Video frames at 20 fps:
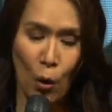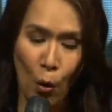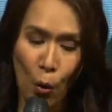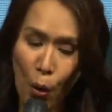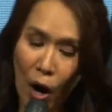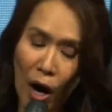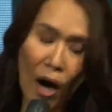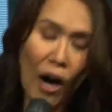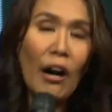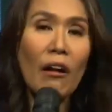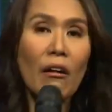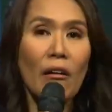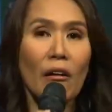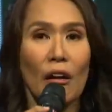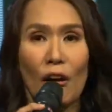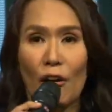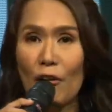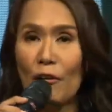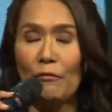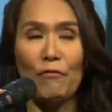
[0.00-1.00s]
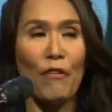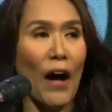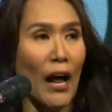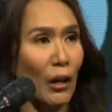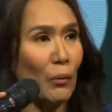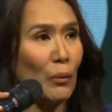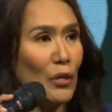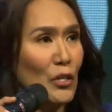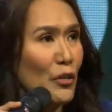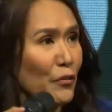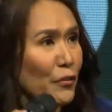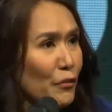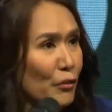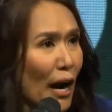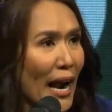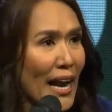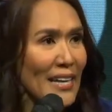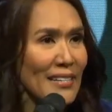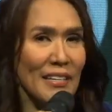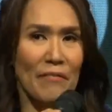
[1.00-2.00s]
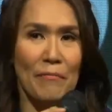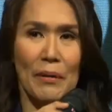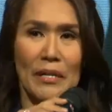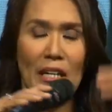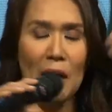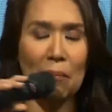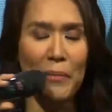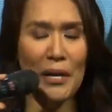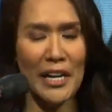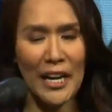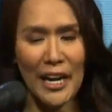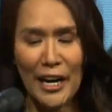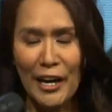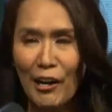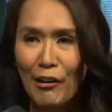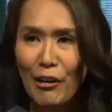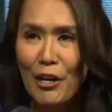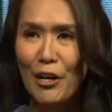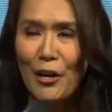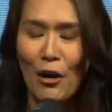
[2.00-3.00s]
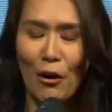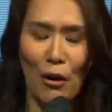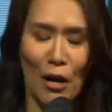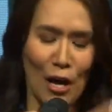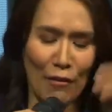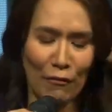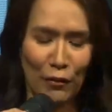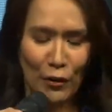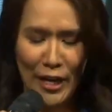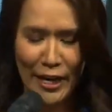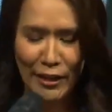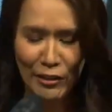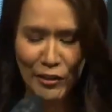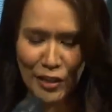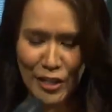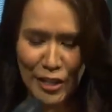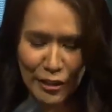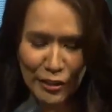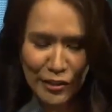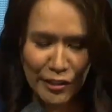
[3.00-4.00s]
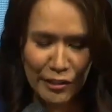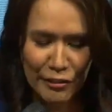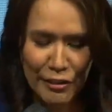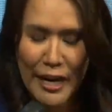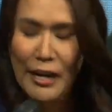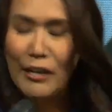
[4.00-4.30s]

who are followers of Christ. They've been coming here, you know, for years and years and